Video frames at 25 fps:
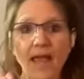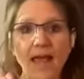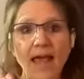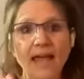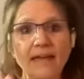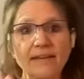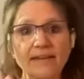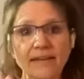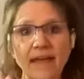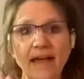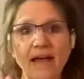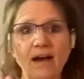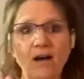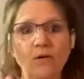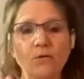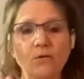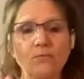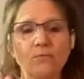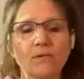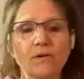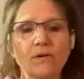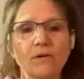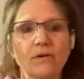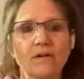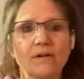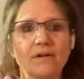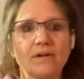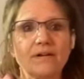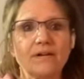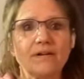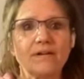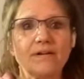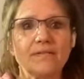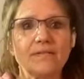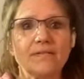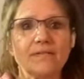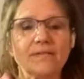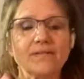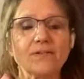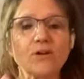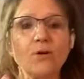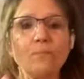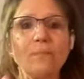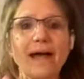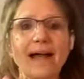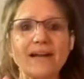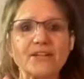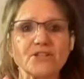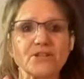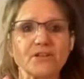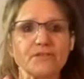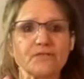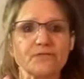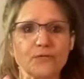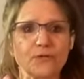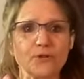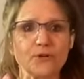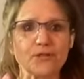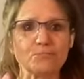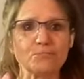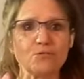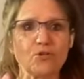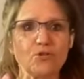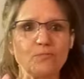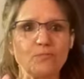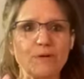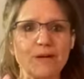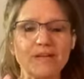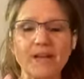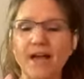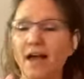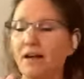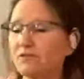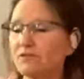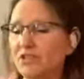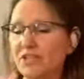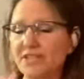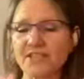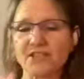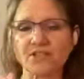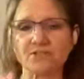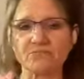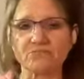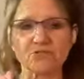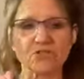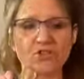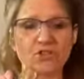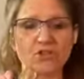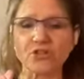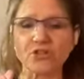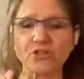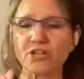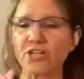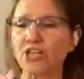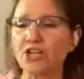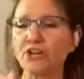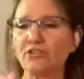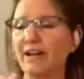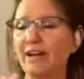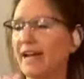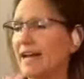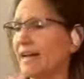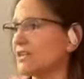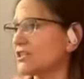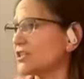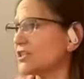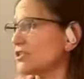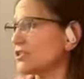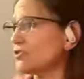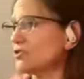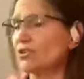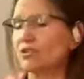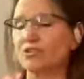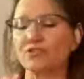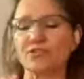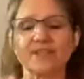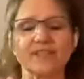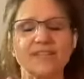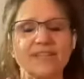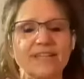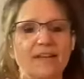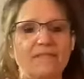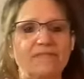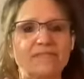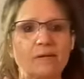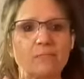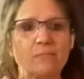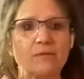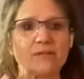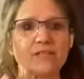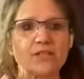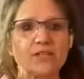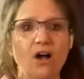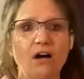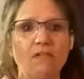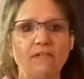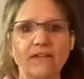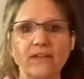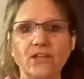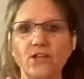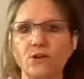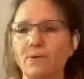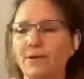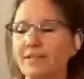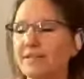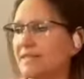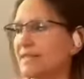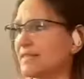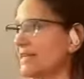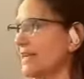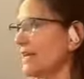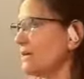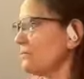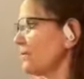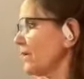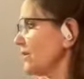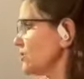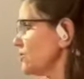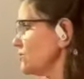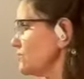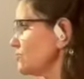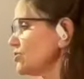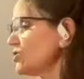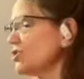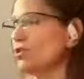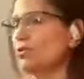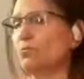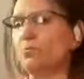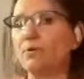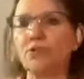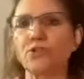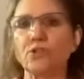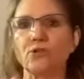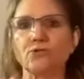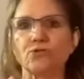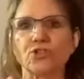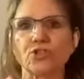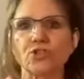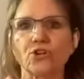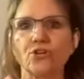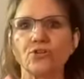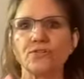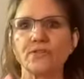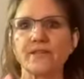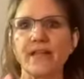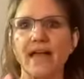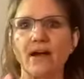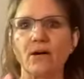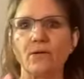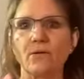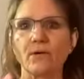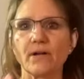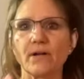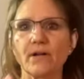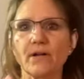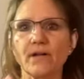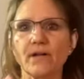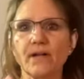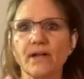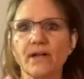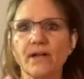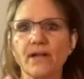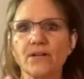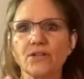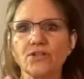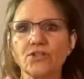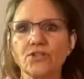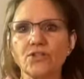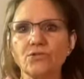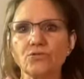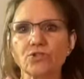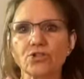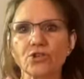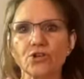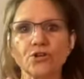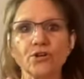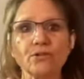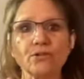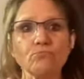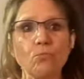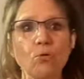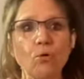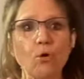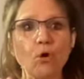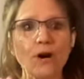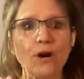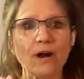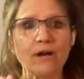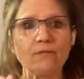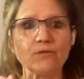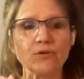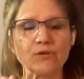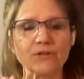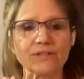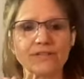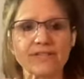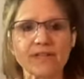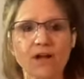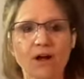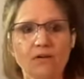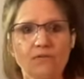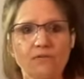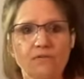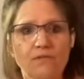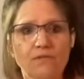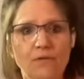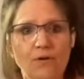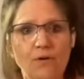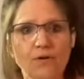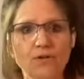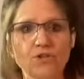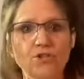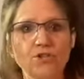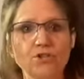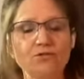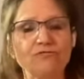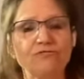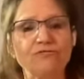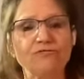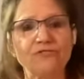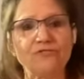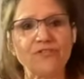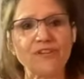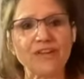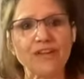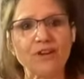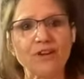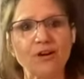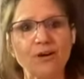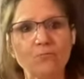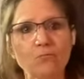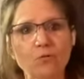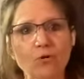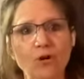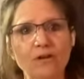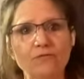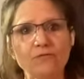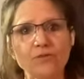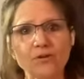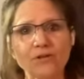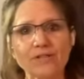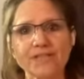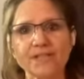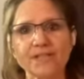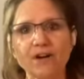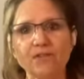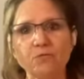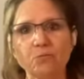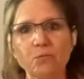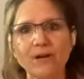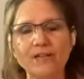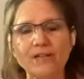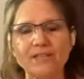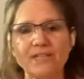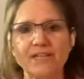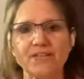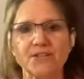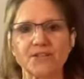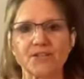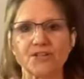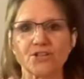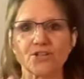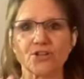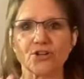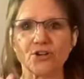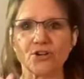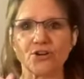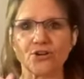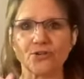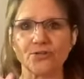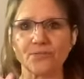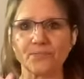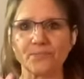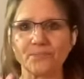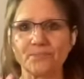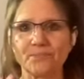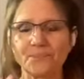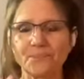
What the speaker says: And now go back to the first movement of just turning your head to look, see if someone's calling you, and see what you do when you turn now. Do you turn more of yourself, or do you feel more of yourself wanting to turn?